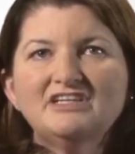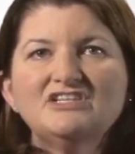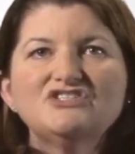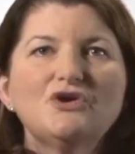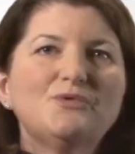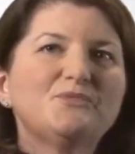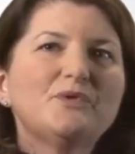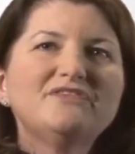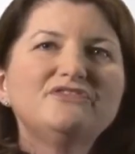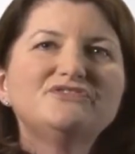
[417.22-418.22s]
So,
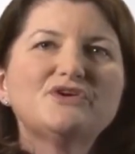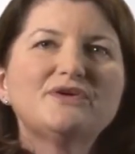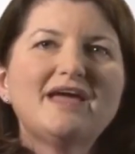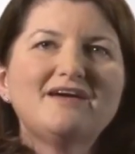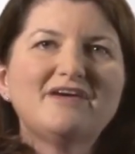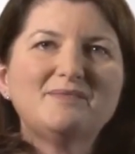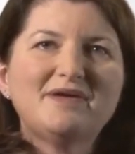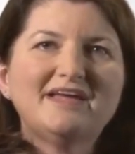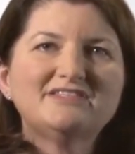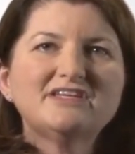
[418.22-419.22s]
what if you don't have
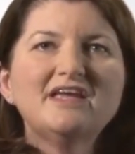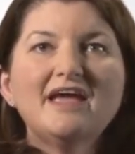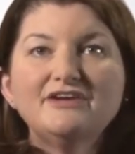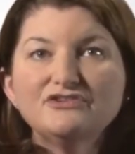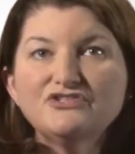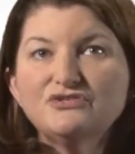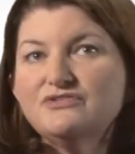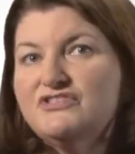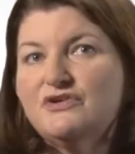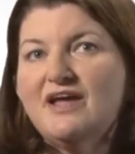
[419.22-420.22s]
iPads and your
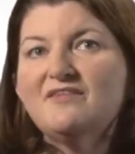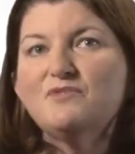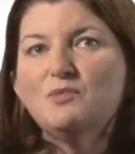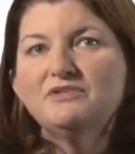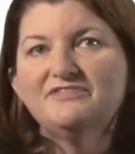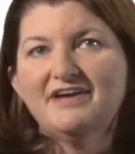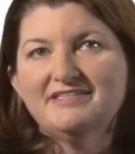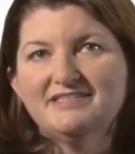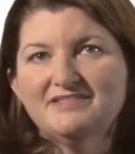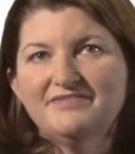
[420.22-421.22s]
students don't have mobile
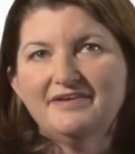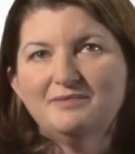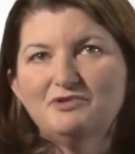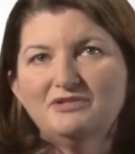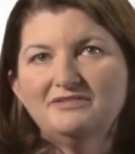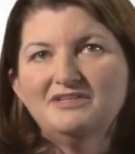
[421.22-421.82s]
devices available?